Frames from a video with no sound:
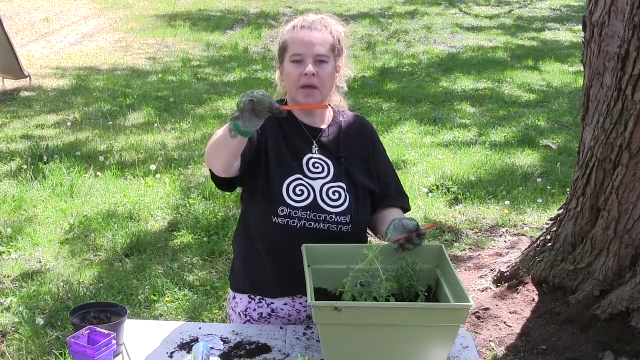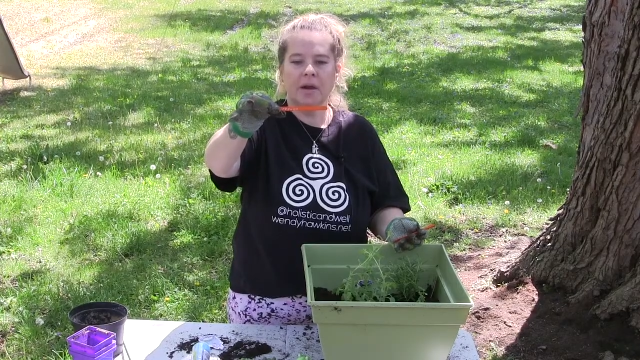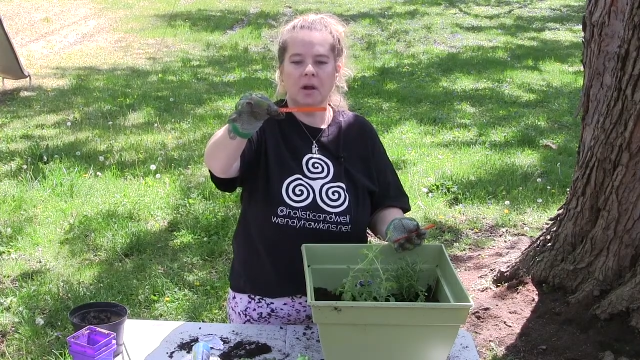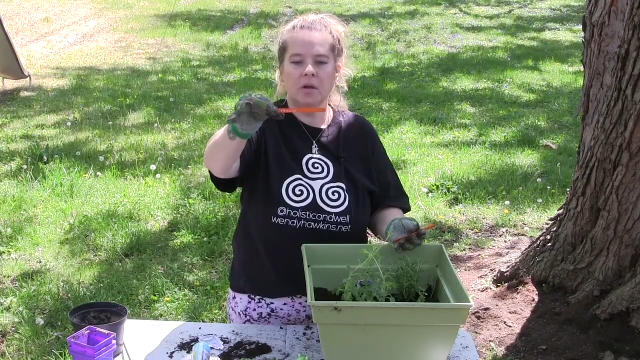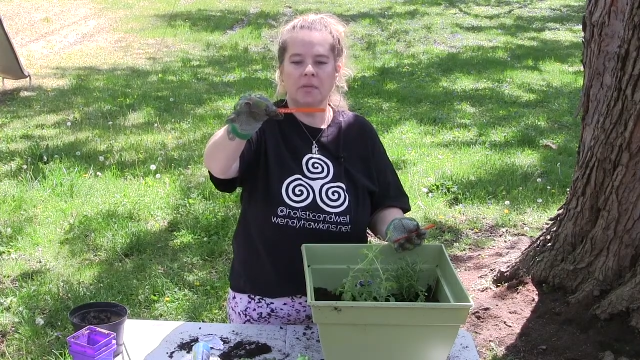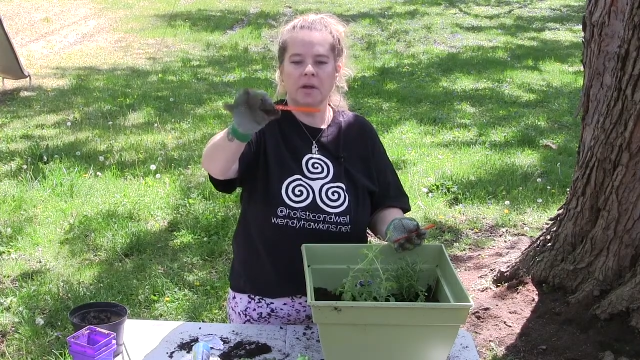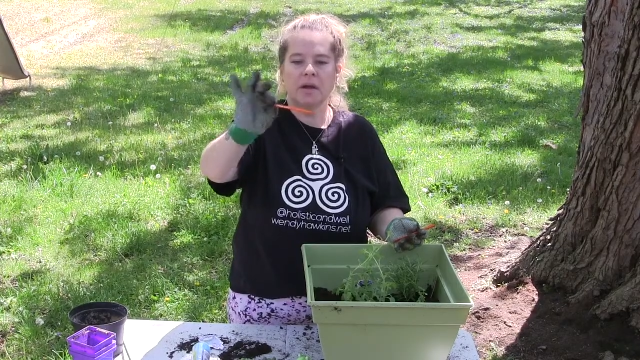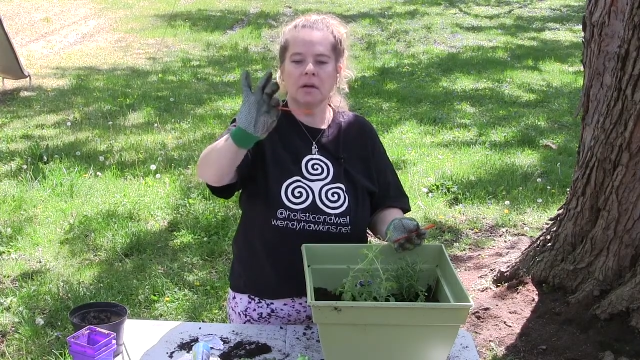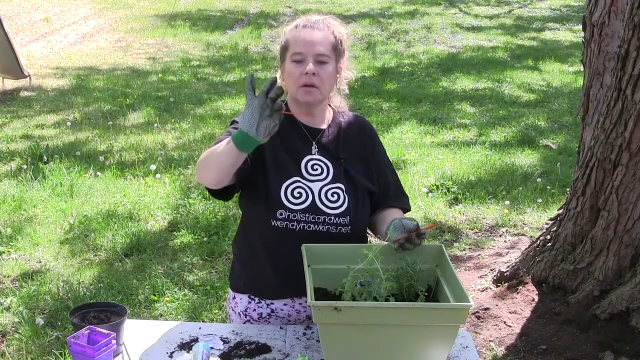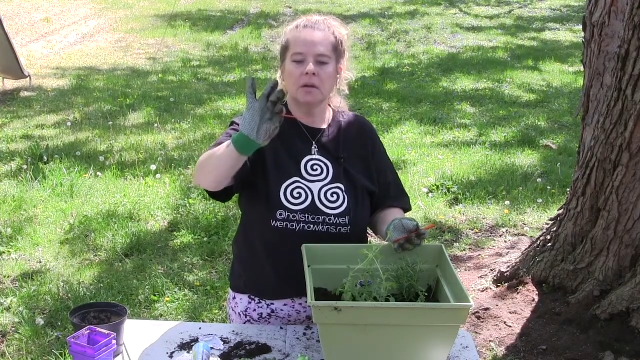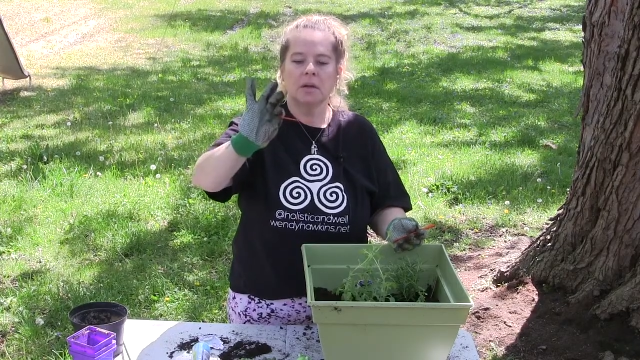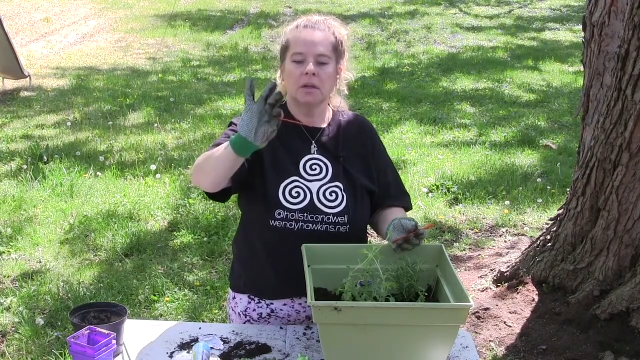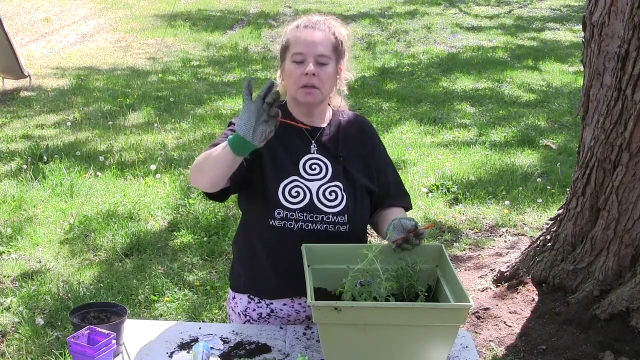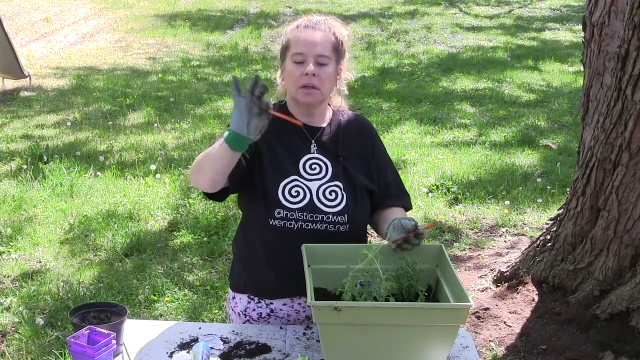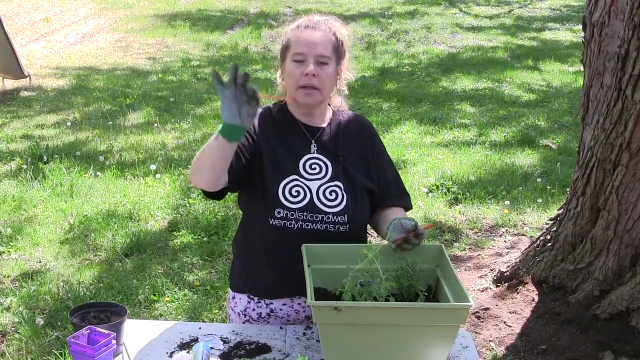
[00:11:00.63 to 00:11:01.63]
on there
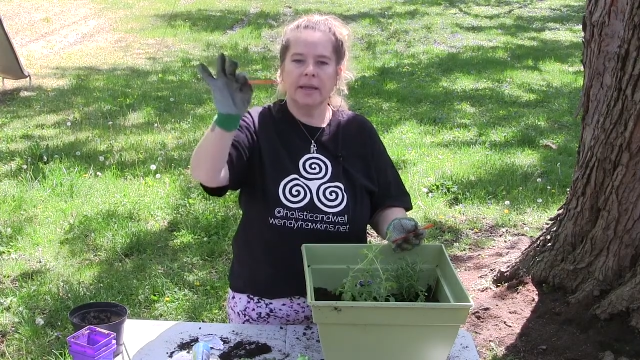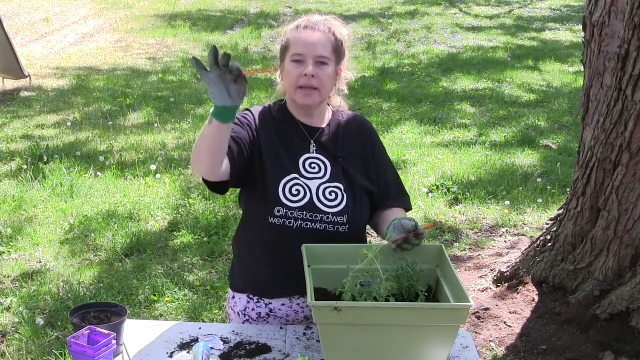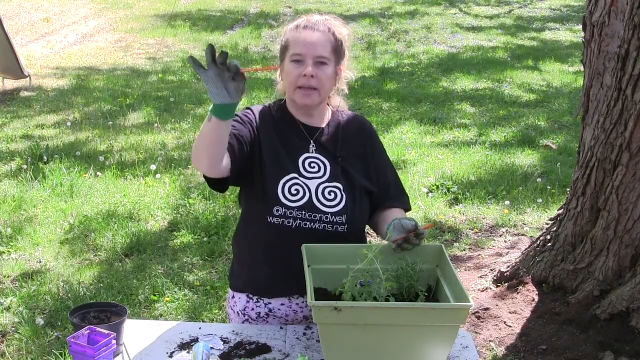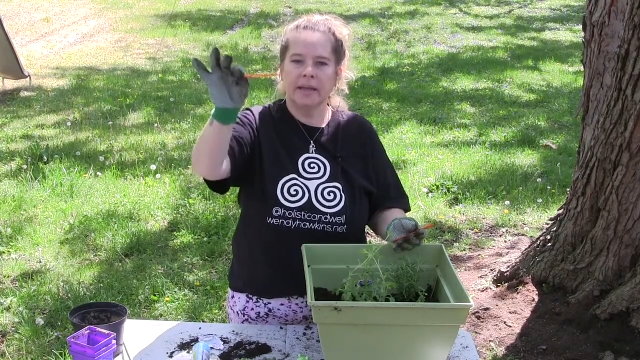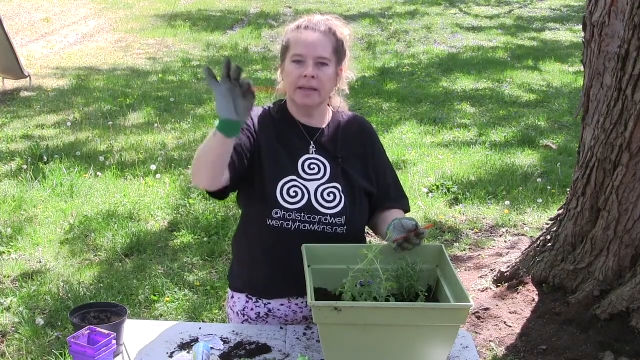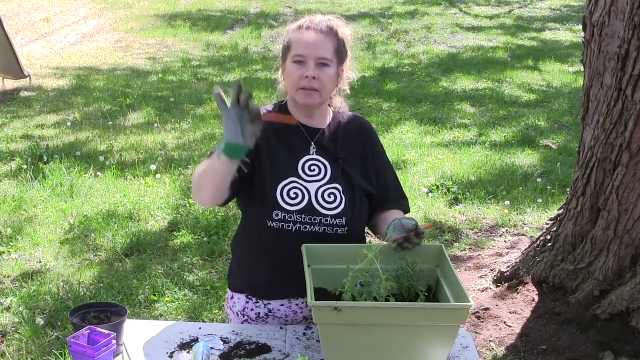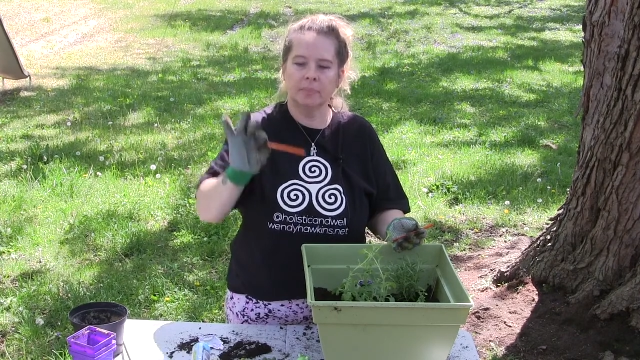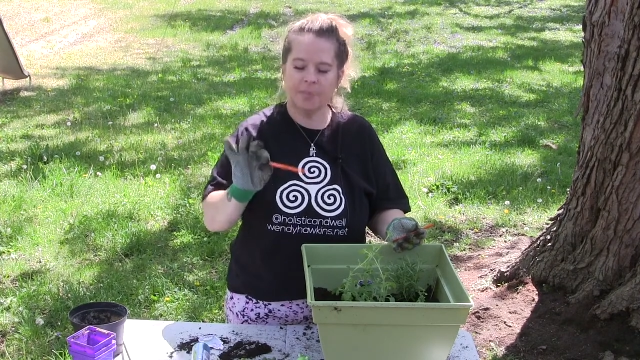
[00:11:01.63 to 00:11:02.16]
and